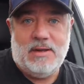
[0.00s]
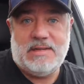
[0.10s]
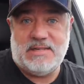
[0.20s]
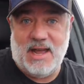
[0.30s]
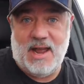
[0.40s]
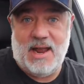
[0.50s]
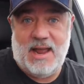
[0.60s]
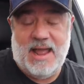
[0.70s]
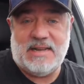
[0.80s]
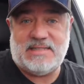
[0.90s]

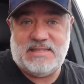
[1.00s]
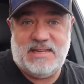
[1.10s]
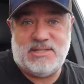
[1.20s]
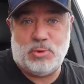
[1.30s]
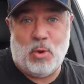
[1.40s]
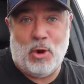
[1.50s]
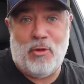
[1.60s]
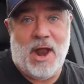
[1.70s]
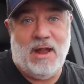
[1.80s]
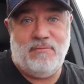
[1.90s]
today and see a store
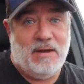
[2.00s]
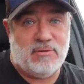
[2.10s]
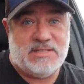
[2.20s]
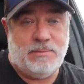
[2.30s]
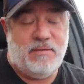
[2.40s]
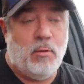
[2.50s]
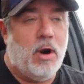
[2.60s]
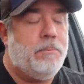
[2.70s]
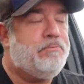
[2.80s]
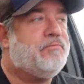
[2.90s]
that I've never seen before?